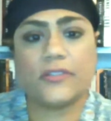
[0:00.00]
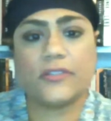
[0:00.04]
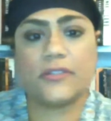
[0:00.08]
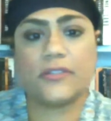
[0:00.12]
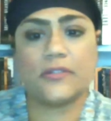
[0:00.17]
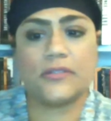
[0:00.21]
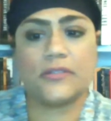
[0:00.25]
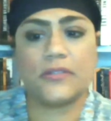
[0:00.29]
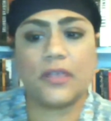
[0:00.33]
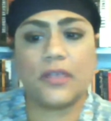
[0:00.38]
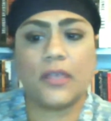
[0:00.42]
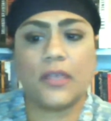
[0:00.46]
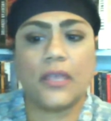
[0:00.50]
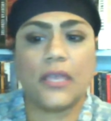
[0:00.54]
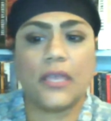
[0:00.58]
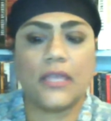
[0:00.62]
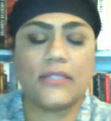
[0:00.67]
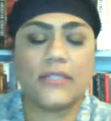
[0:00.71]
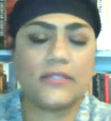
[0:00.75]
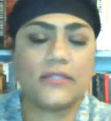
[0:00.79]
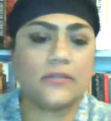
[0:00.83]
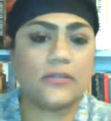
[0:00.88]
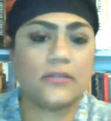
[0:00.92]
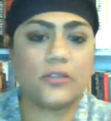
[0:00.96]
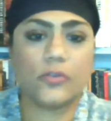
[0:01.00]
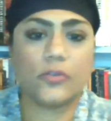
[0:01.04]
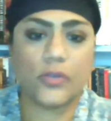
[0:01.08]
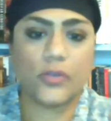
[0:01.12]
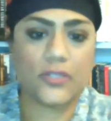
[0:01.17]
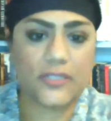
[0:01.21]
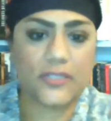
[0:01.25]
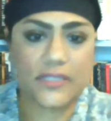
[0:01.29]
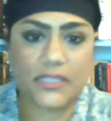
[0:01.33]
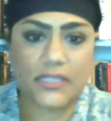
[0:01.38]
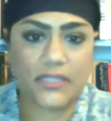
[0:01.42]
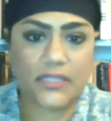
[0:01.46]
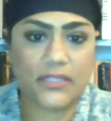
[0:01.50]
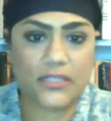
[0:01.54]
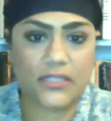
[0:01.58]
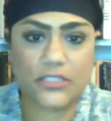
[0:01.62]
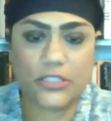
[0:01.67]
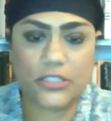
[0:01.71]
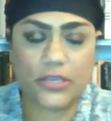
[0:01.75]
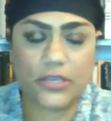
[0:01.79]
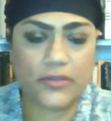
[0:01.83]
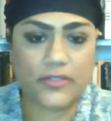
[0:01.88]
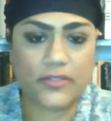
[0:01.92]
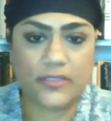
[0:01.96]
instance, it's you can see these
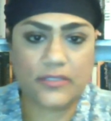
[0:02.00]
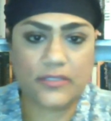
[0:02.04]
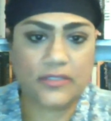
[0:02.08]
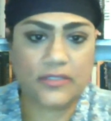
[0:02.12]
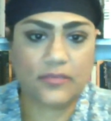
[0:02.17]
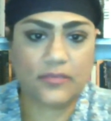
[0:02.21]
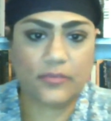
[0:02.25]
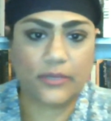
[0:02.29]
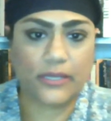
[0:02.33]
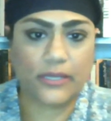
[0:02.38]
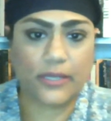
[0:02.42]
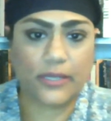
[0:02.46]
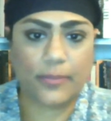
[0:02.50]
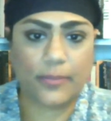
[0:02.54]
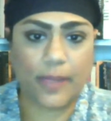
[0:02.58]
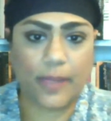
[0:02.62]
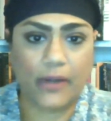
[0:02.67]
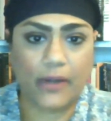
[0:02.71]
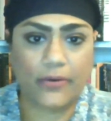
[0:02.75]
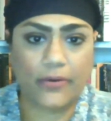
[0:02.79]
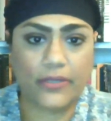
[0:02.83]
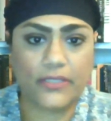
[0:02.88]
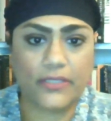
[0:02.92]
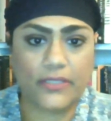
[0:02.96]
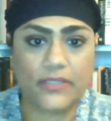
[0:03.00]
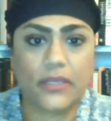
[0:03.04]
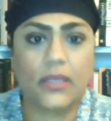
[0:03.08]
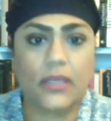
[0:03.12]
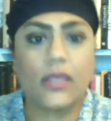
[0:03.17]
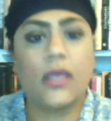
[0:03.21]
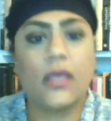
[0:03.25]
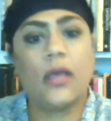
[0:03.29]
shows in somewhere like Paris,